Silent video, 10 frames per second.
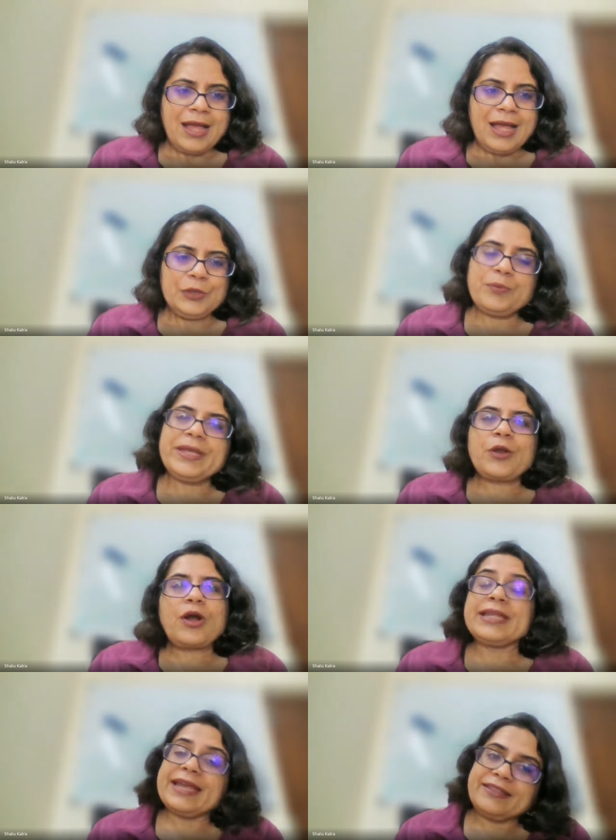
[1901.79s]
you may
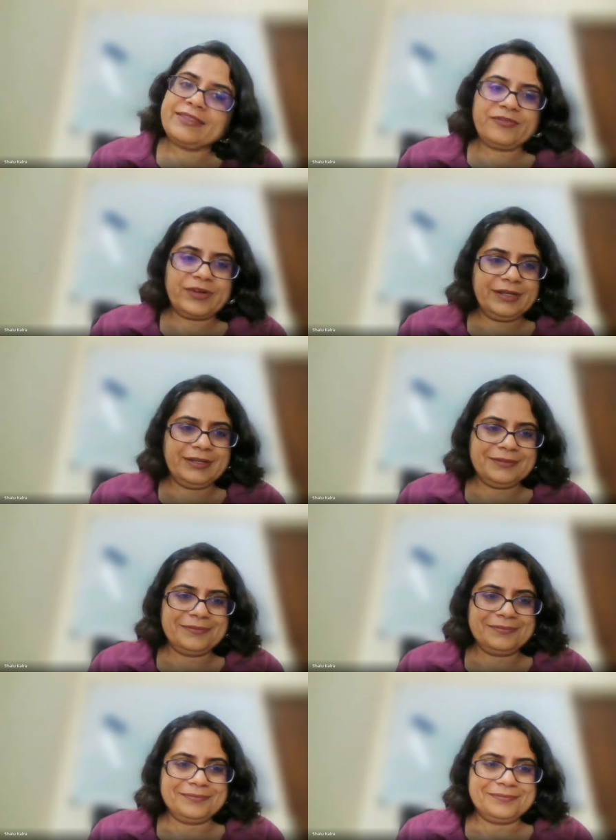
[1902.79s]
not get the funding.
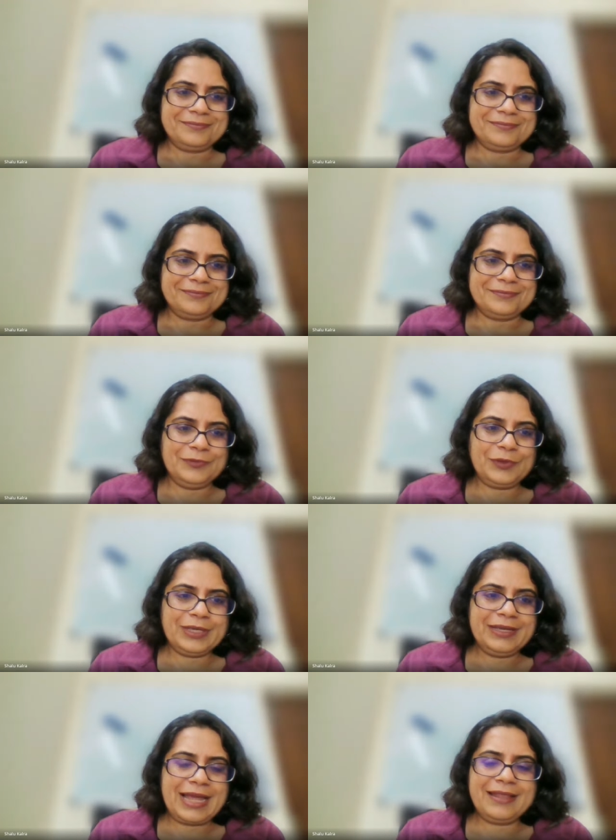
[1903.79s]

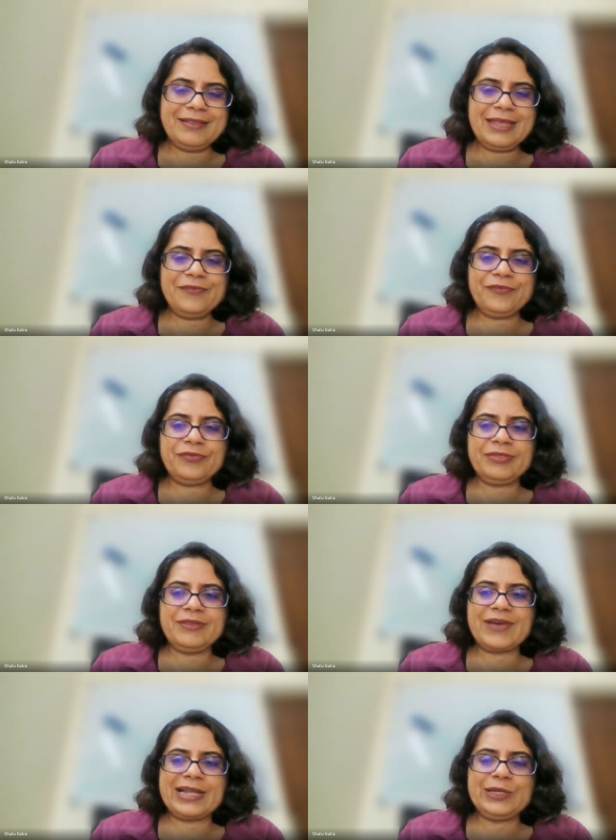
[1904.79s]
Okay, and if
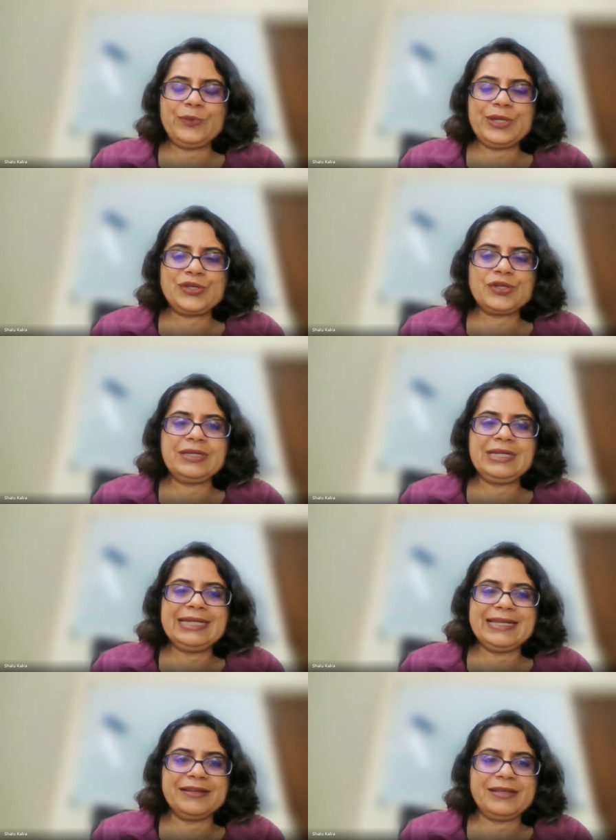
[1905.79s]
the valuation
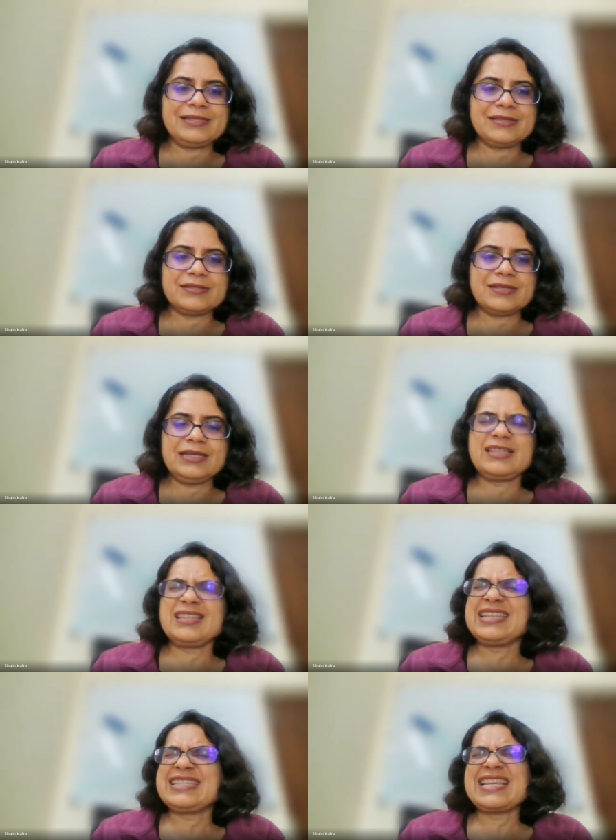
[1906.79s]
decreases, it
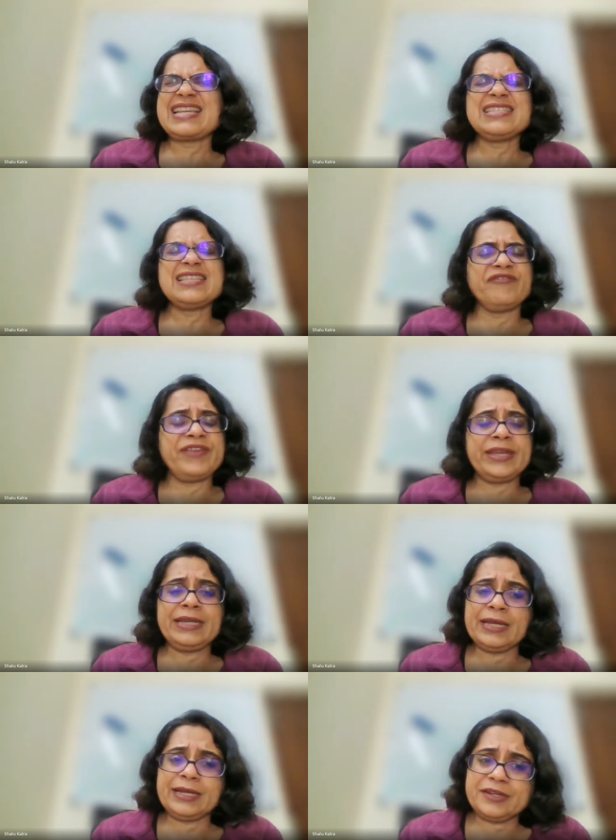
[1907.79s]
sends a
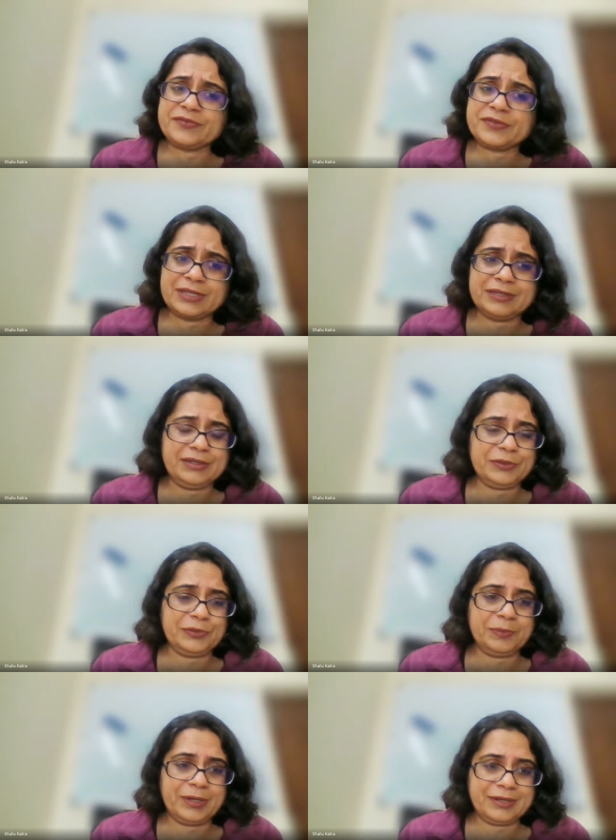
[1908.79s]
very negative signal to
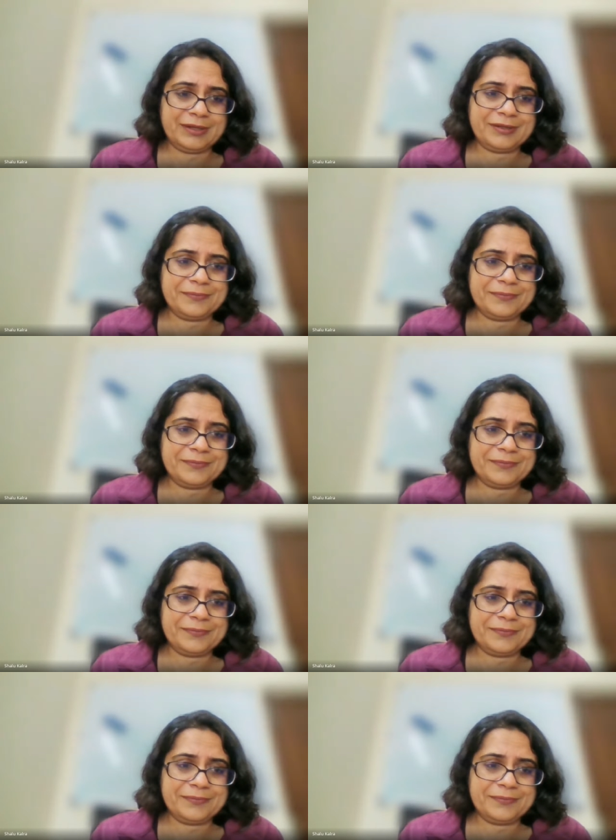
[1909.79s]
the market.